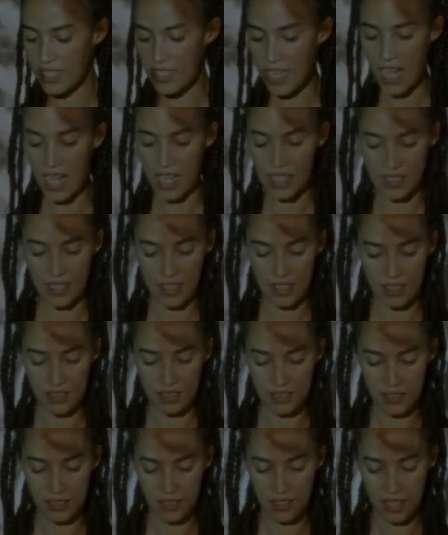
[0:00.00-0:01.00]
Nehada,
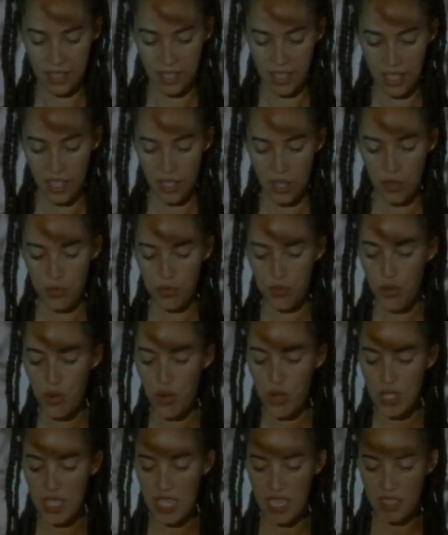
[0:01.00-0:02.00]
the
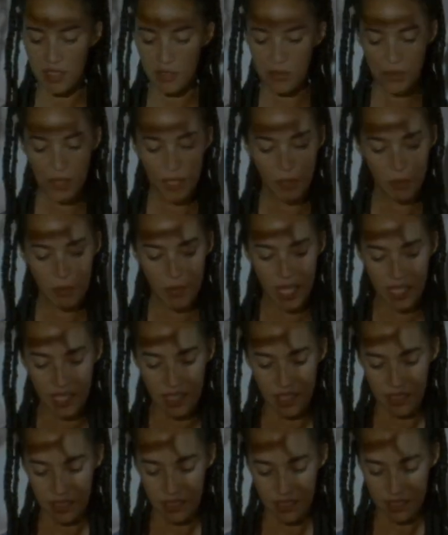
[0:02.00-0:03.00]
four young
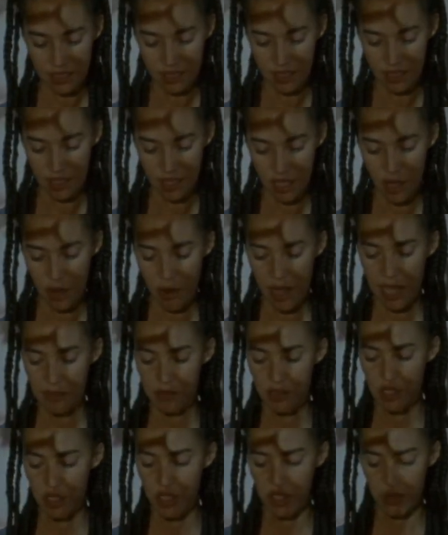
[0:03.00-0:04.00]
filmmakers who
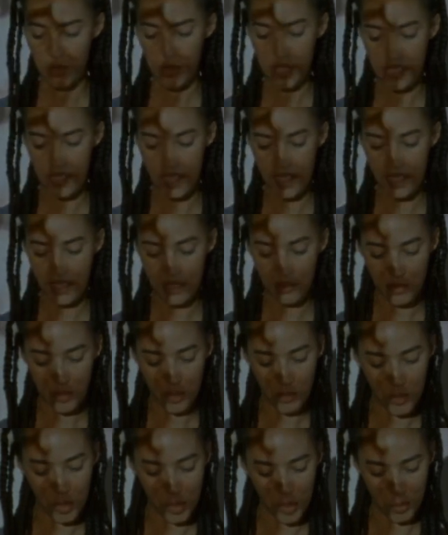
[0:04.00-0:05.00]
have just returned
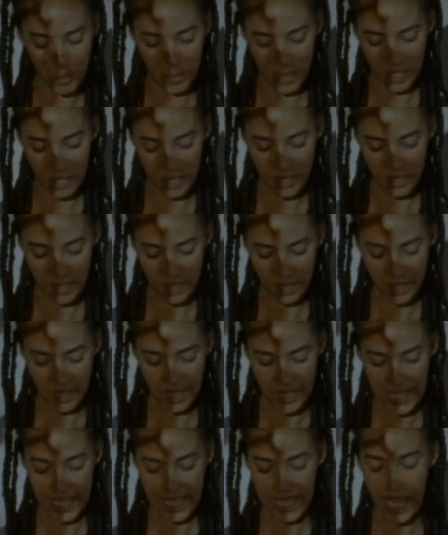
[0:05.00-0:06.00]
from Cuba,
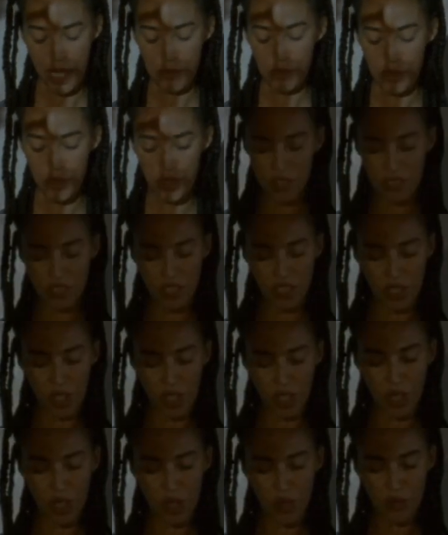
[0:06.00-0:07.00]
captured the
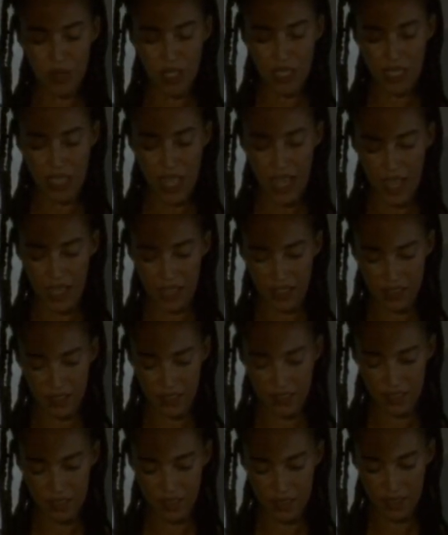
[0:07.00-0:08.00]
colonial
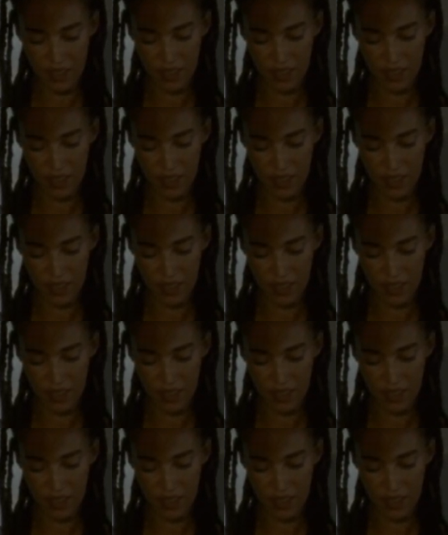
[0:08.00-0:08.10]
act.